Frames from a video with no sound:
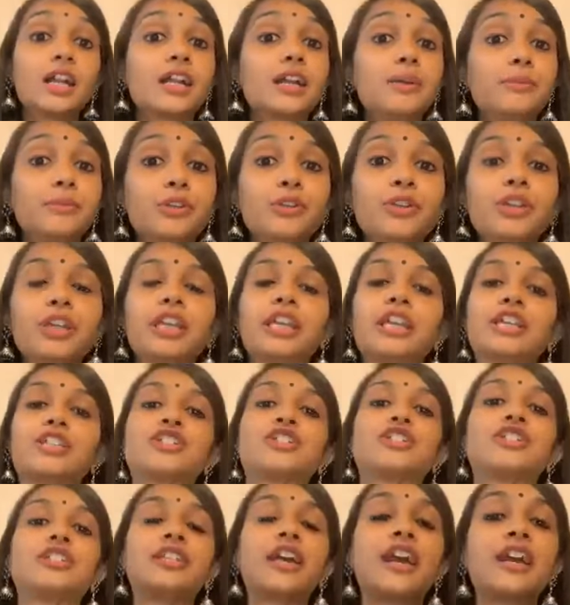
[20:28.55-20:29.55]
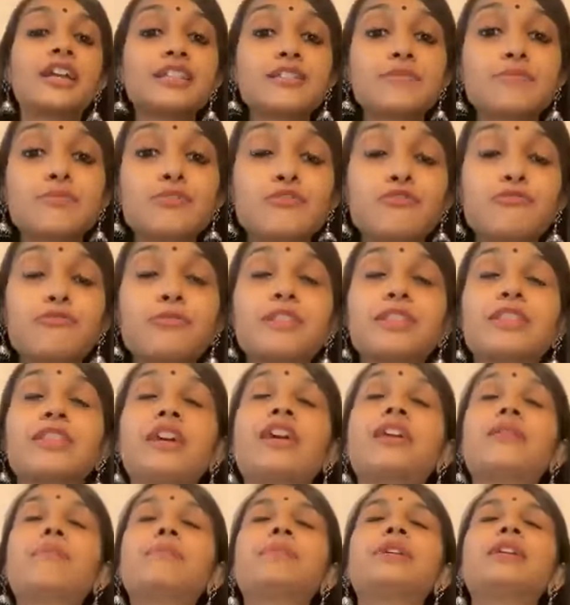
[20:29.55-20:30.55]
Communication. Dance movement
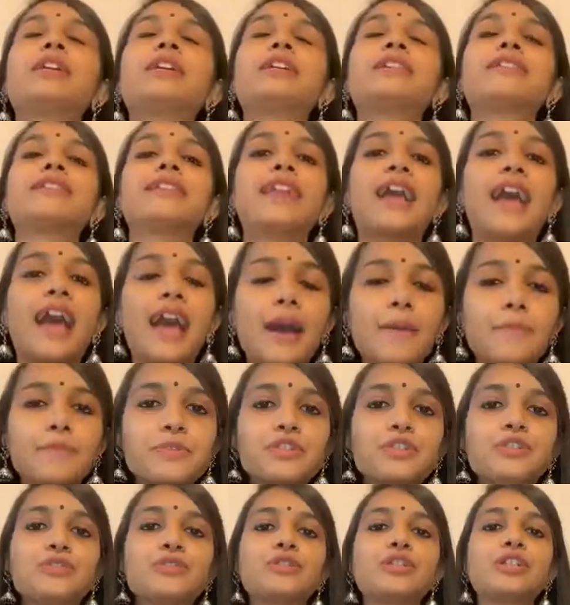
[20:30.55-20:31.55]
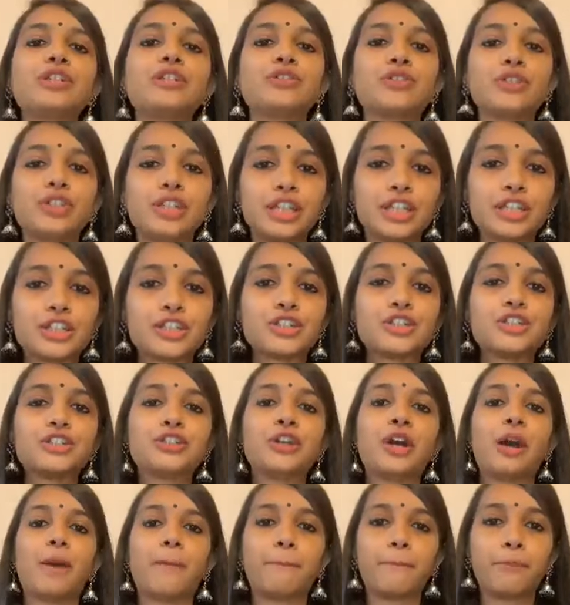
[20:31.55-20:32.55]
therapy is an absolutely
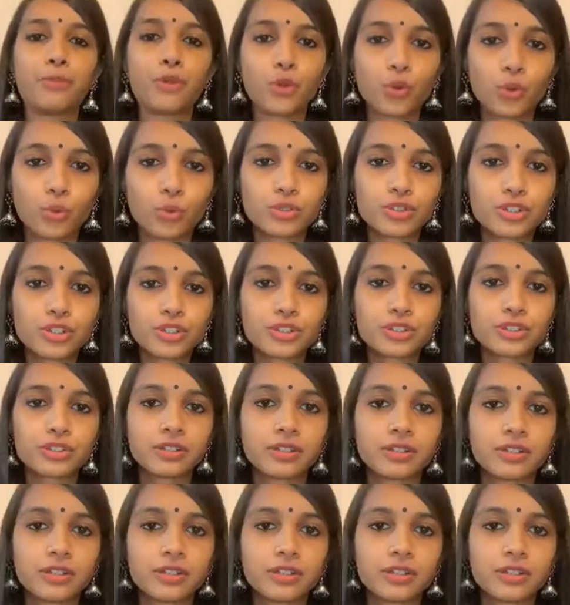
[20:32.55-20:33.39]
relational approach.